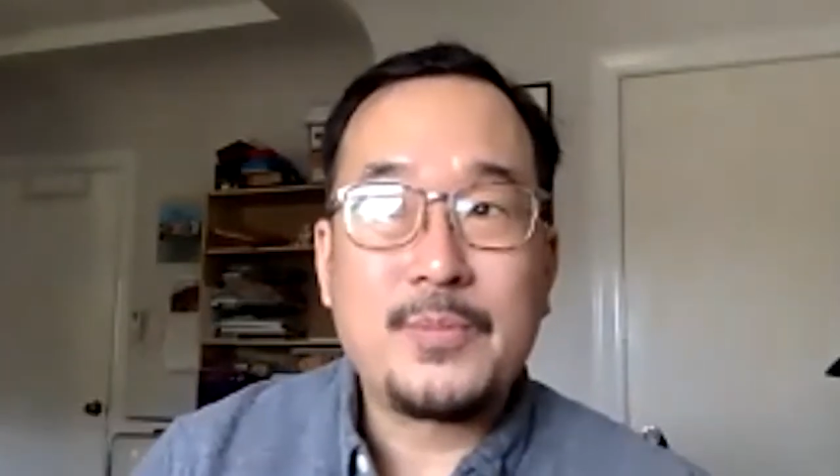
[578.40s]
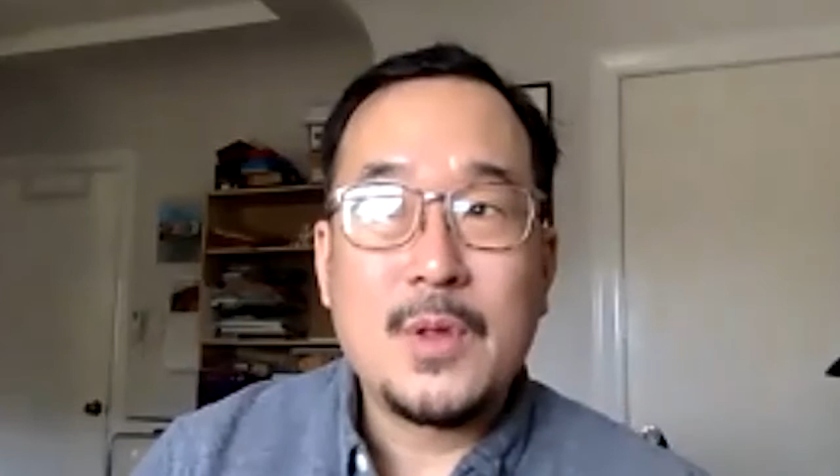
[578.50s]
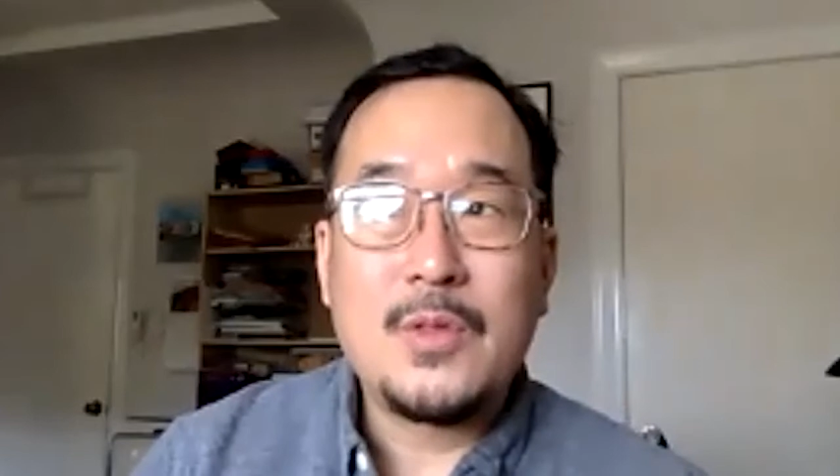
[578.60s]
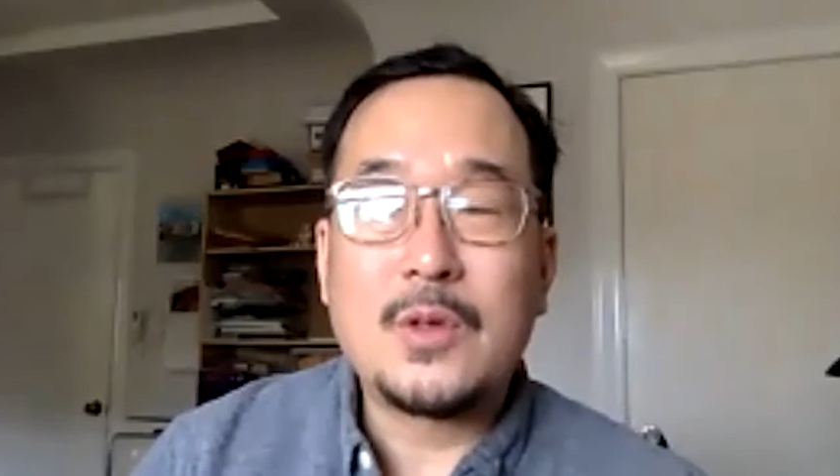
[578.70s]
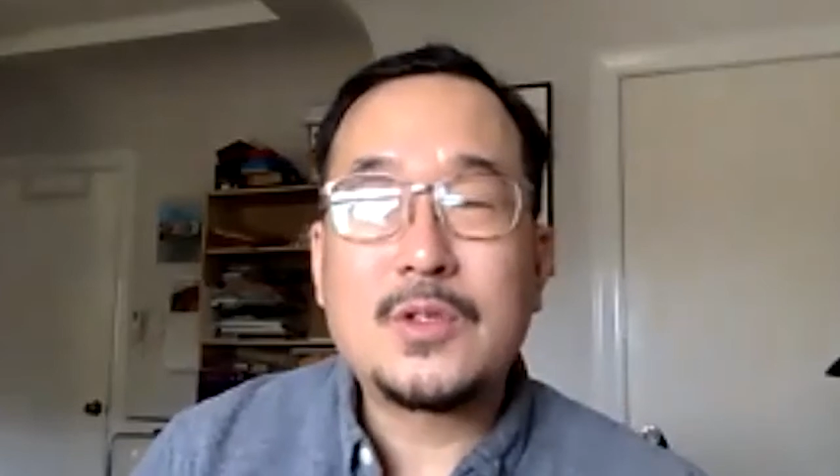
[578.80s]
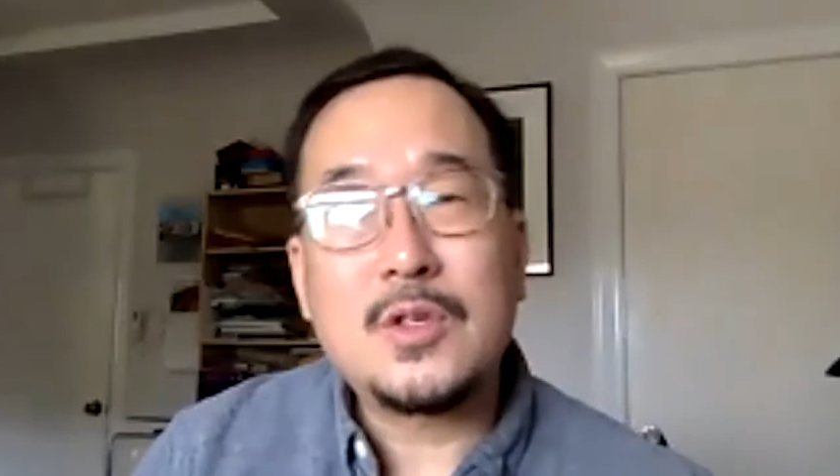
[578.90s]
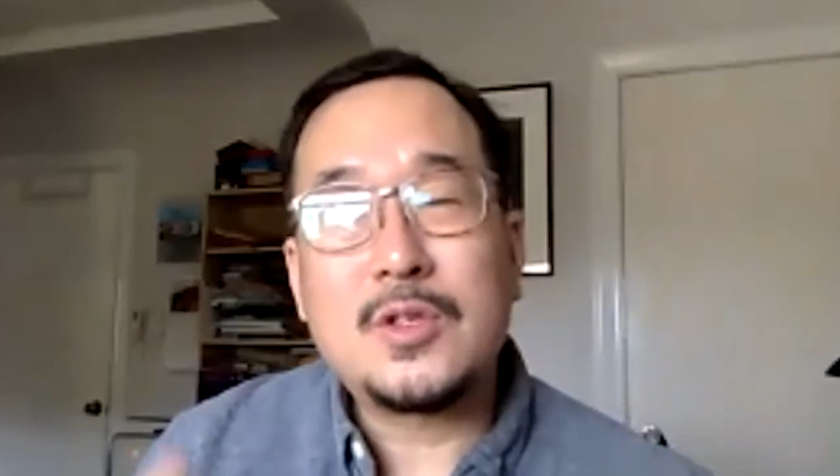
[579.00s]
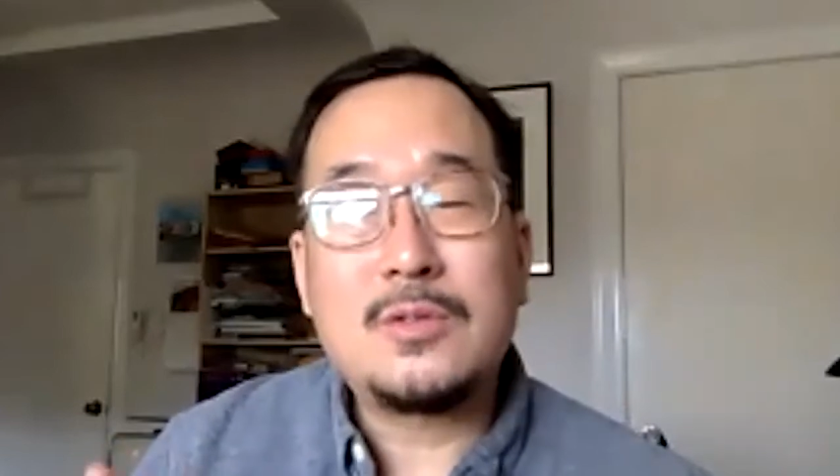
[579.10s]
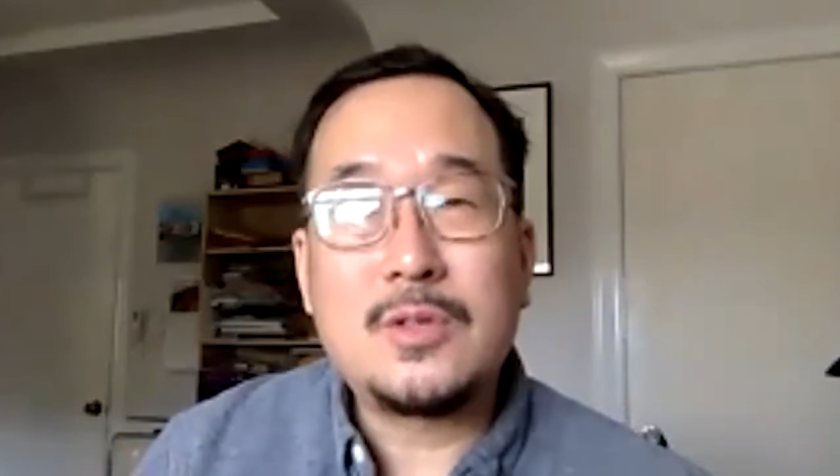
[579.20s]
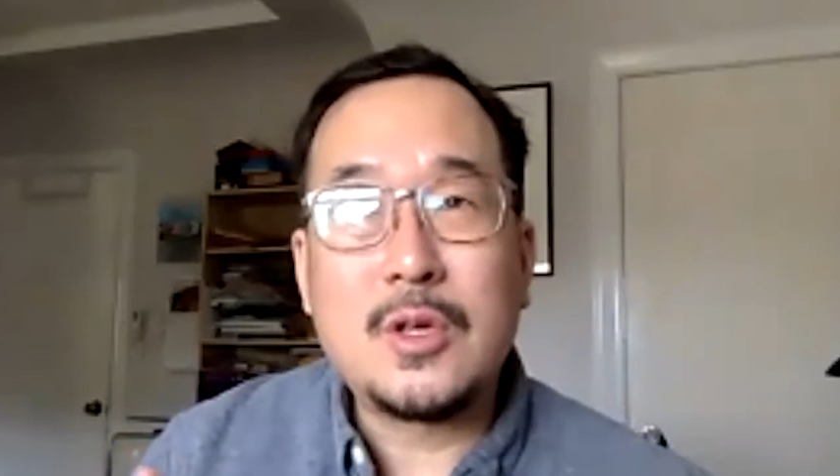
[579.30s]
those
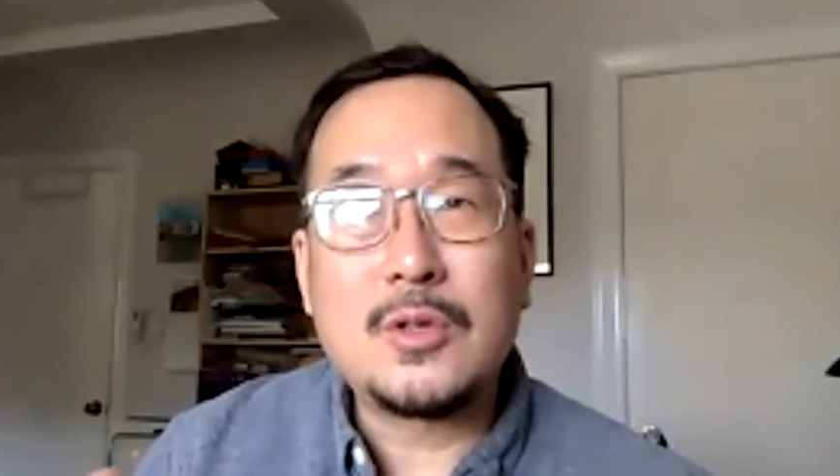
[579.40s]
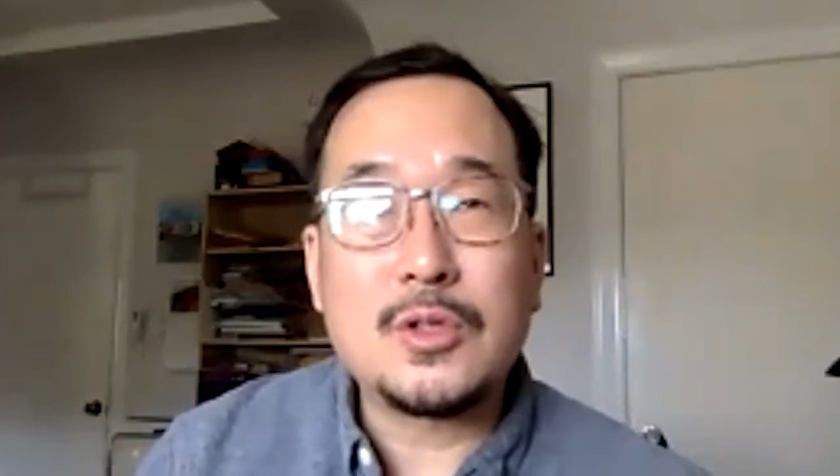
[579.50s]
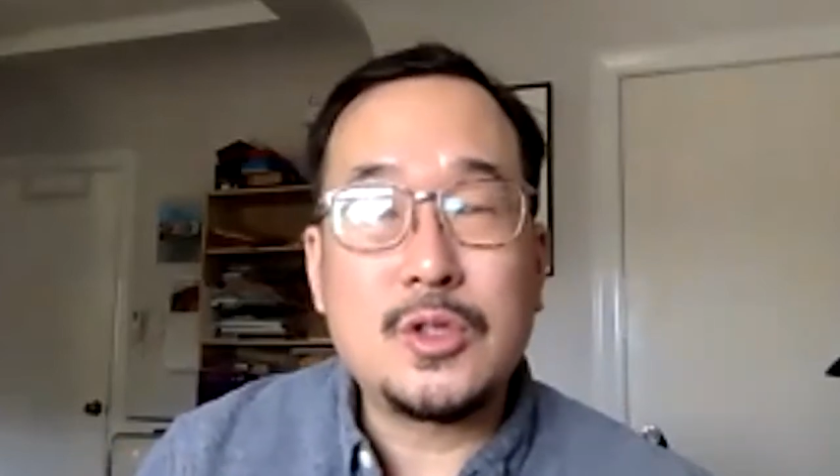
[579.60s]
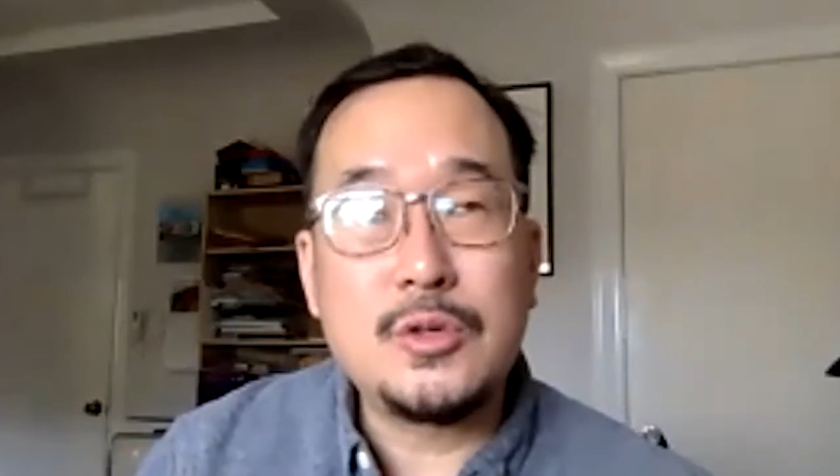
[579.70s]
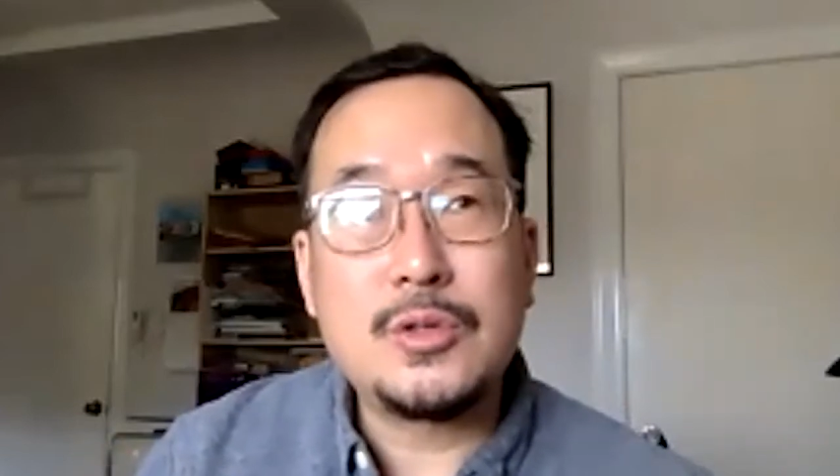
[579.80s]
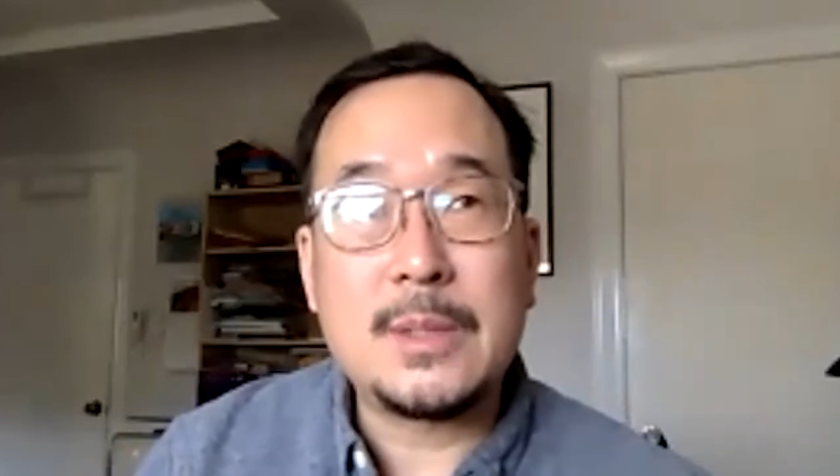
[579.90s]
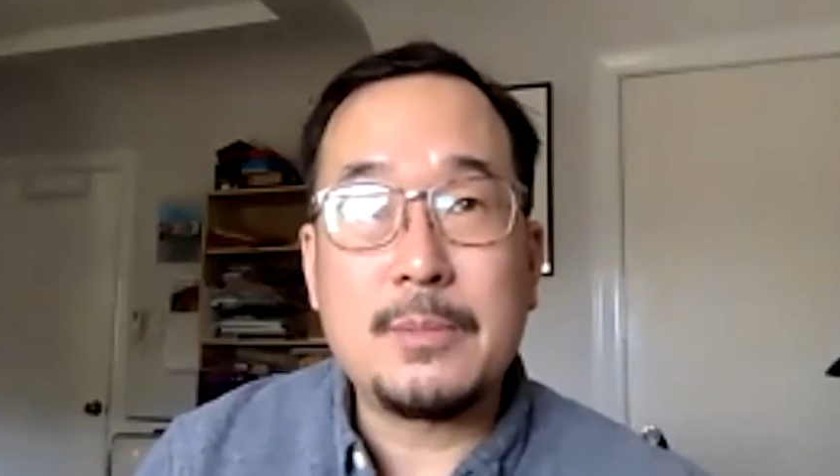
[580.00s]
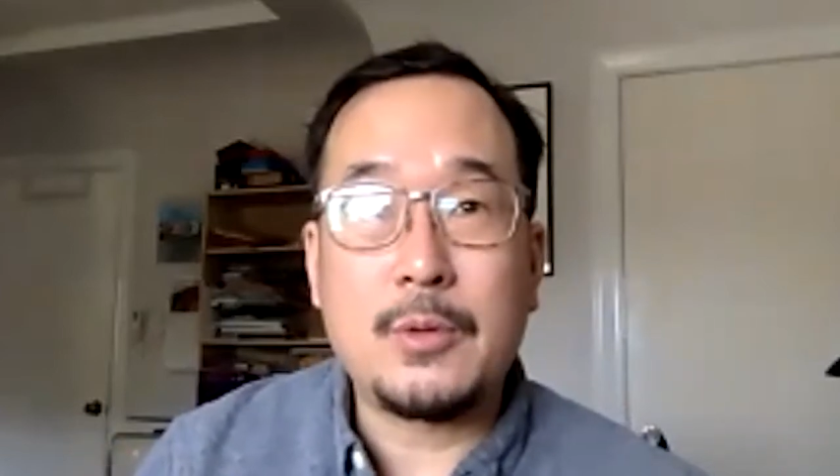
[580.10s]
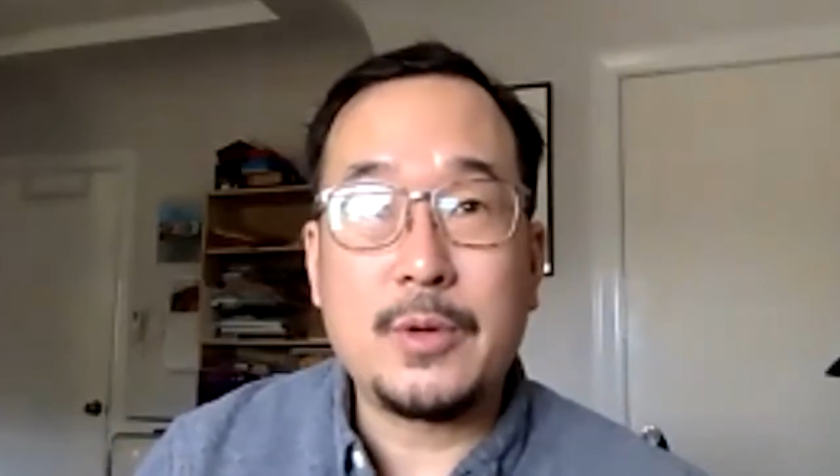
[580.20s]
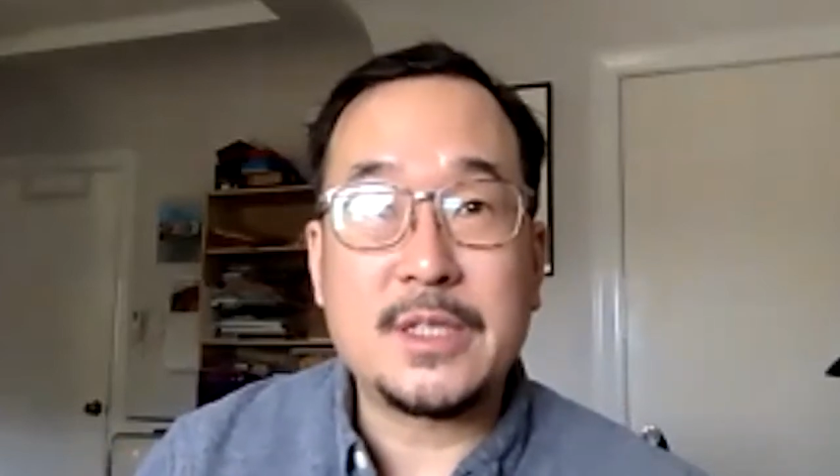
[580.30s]
are two
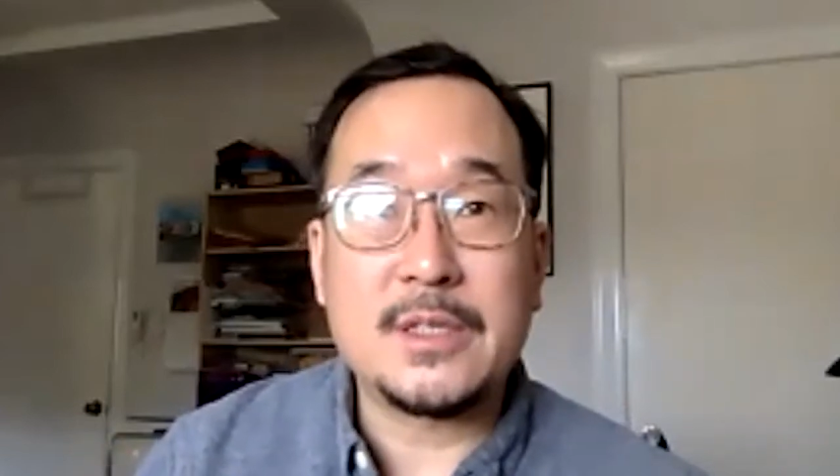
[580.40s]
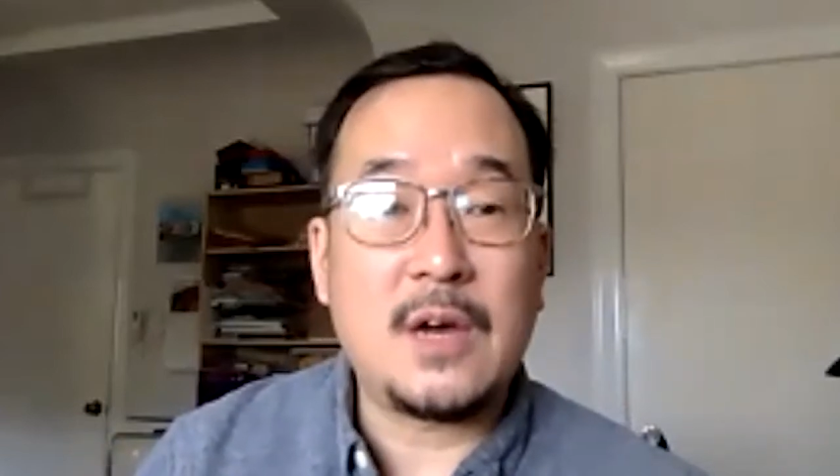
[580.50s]
simple reasons.